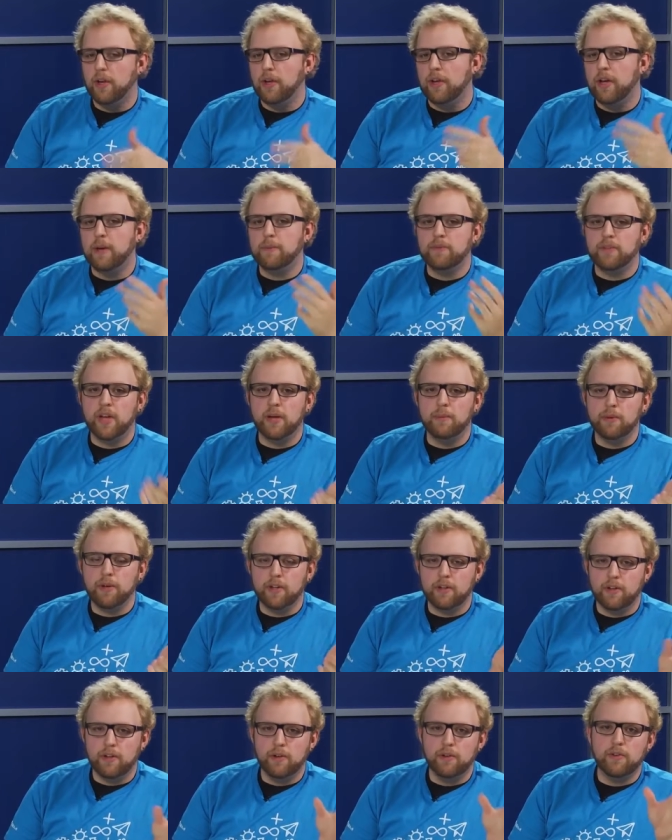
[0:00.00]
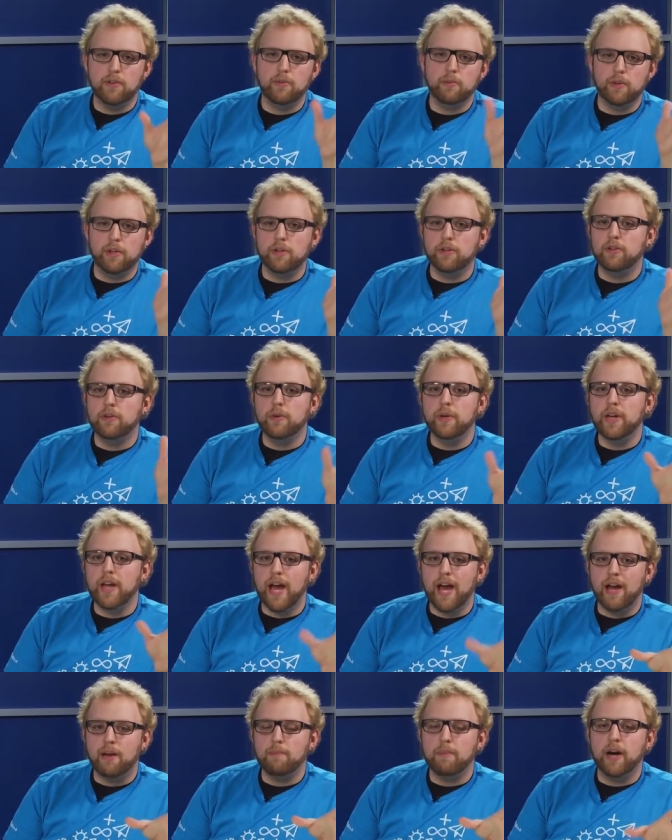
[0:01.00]
An example I like to use is when you're doing
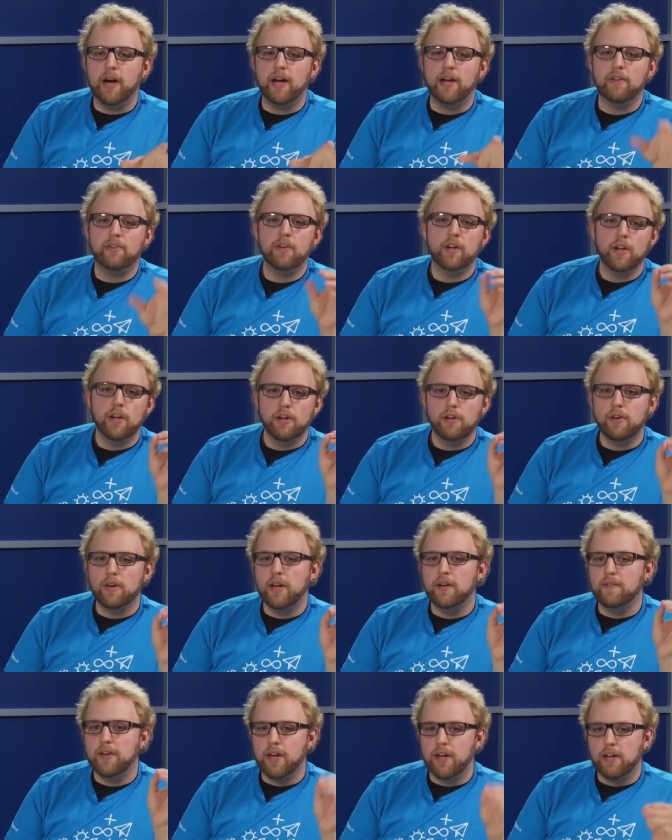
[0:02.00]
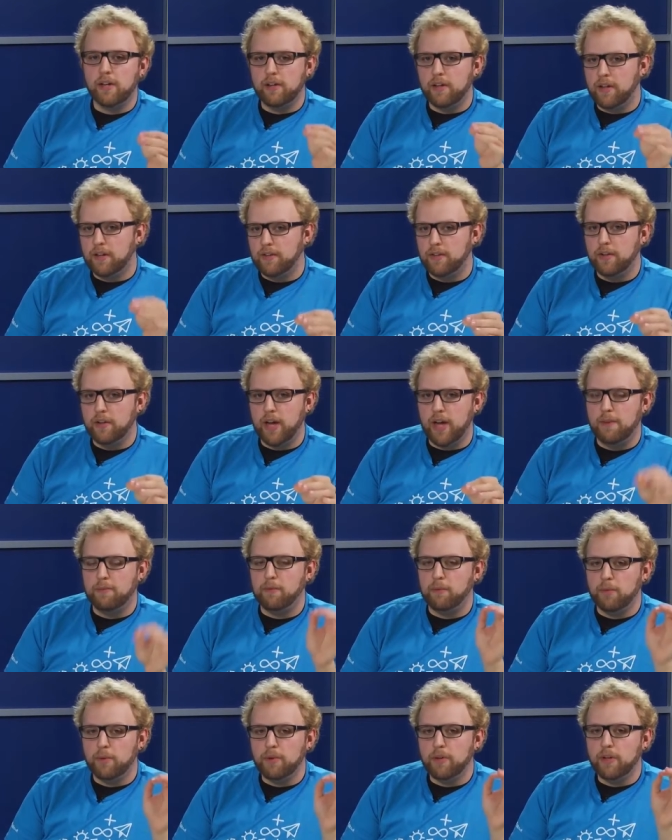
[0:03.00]
ad buys, you can have analytics in your game
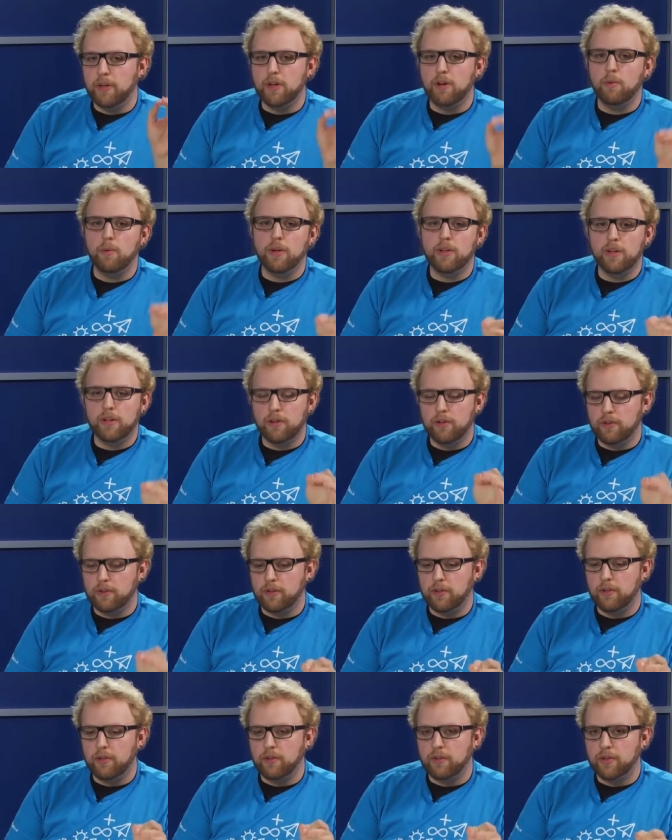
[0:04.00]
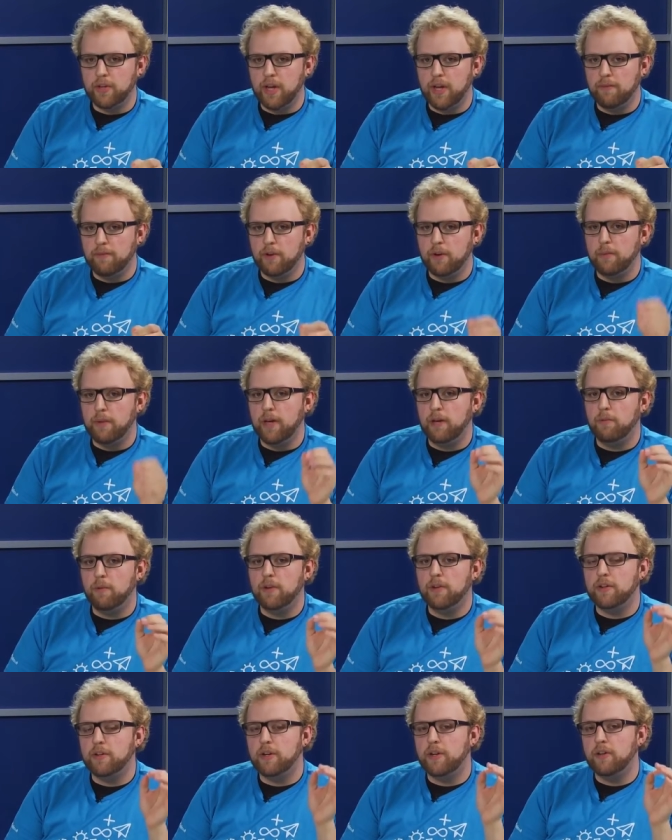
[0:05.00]
to really know where that user, user came from and
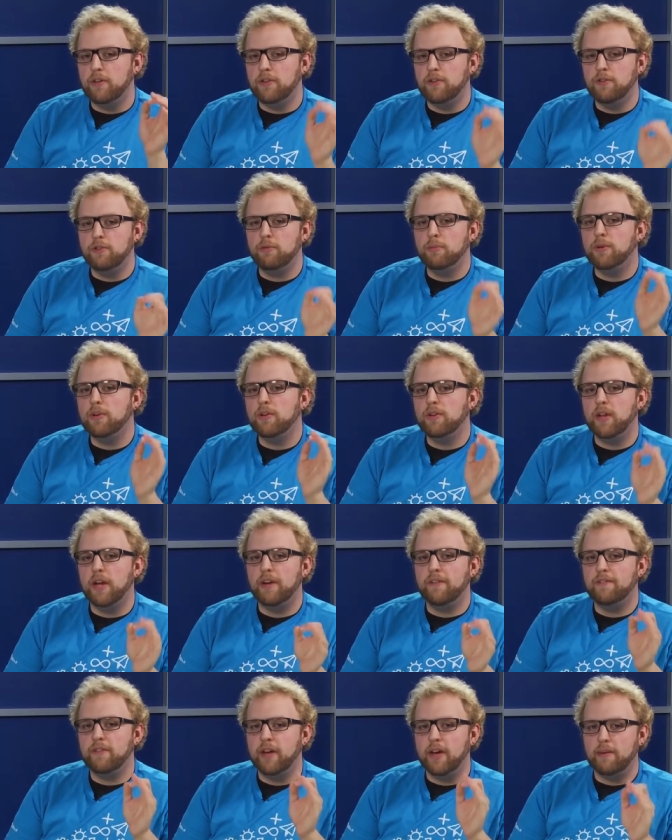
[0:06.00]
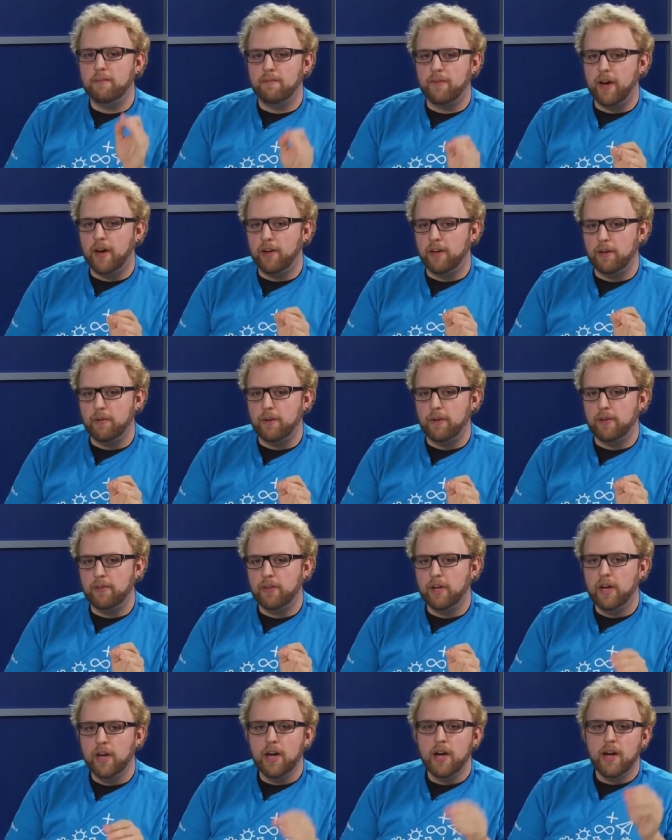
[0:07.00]
what their consumer lifetime value is.
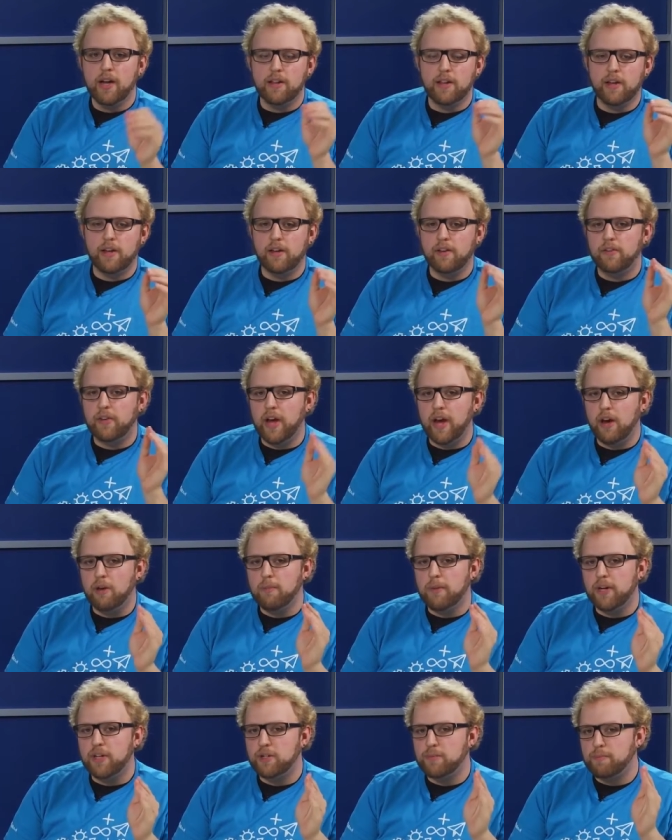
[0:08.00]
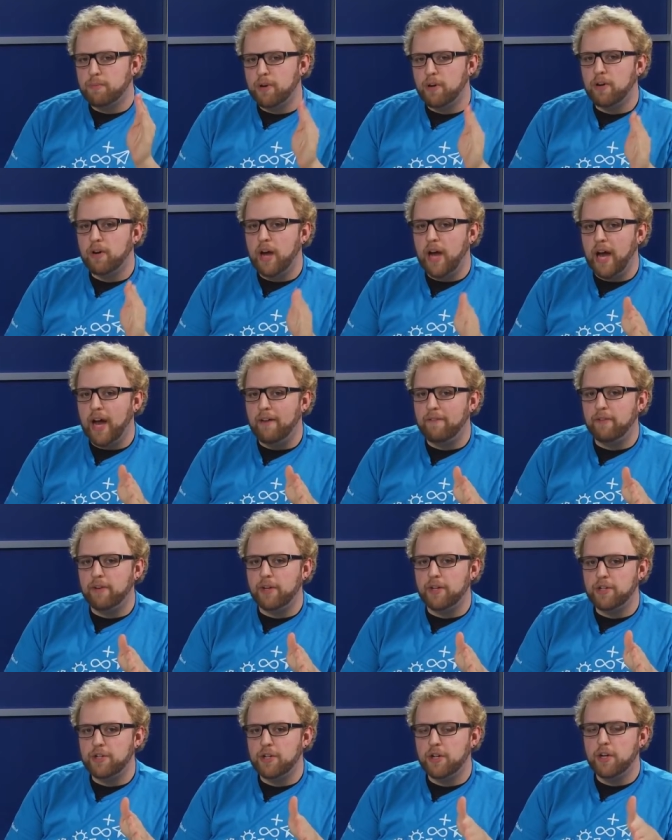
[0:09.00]
That is how much per
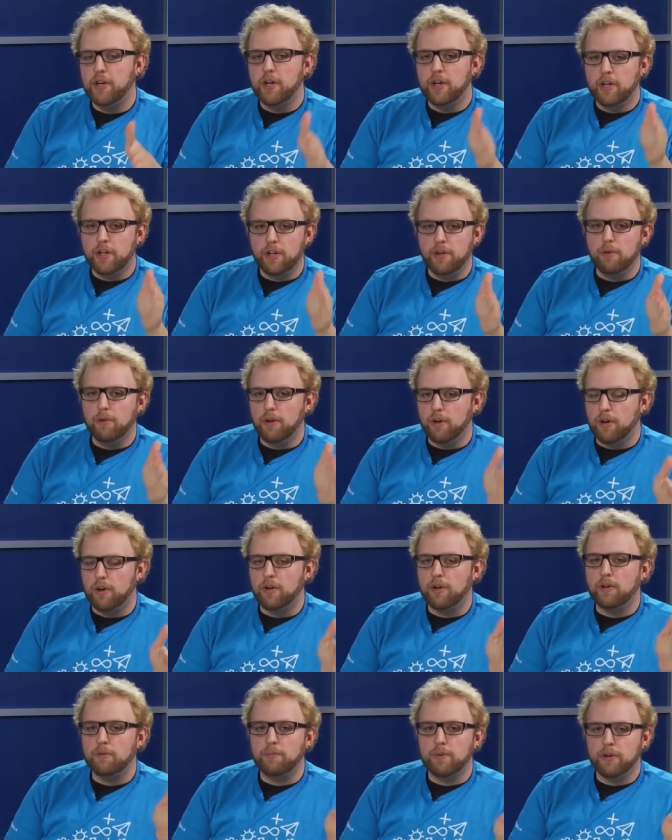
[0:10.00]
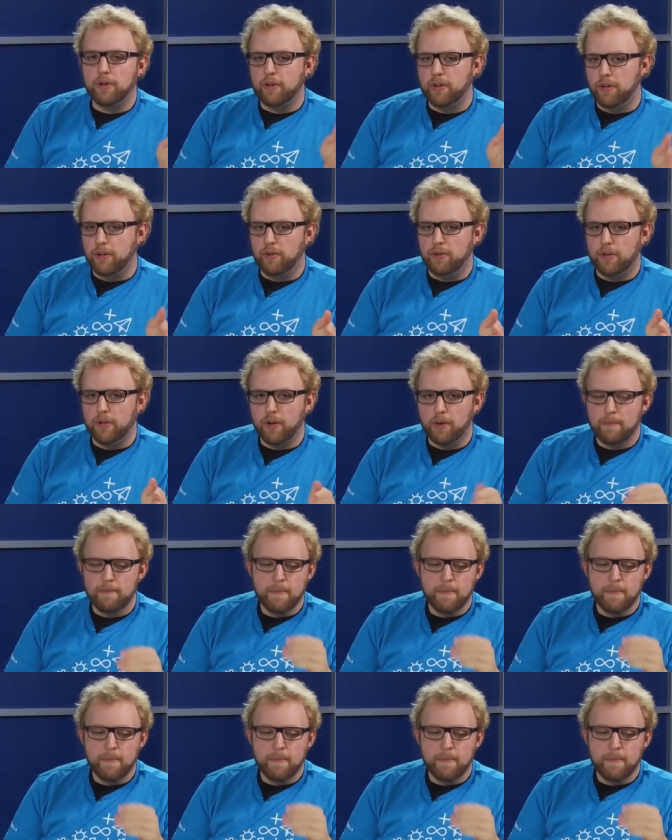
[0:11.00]
average you earn per user.